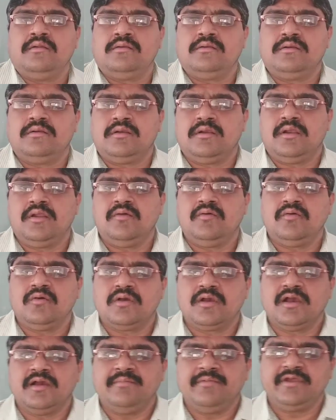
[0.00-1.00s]
Now
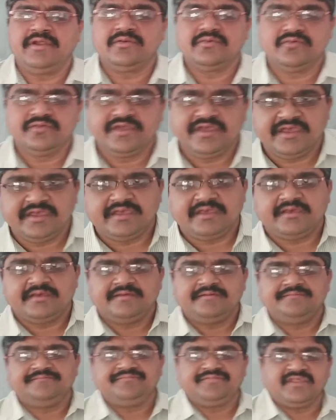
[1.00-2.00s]
coming to the
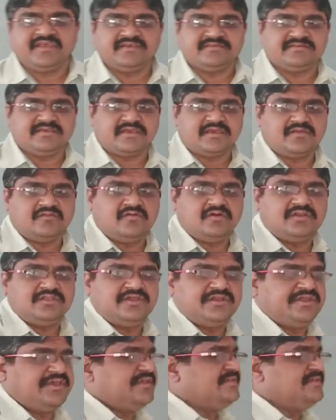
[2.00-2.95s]
second one, that is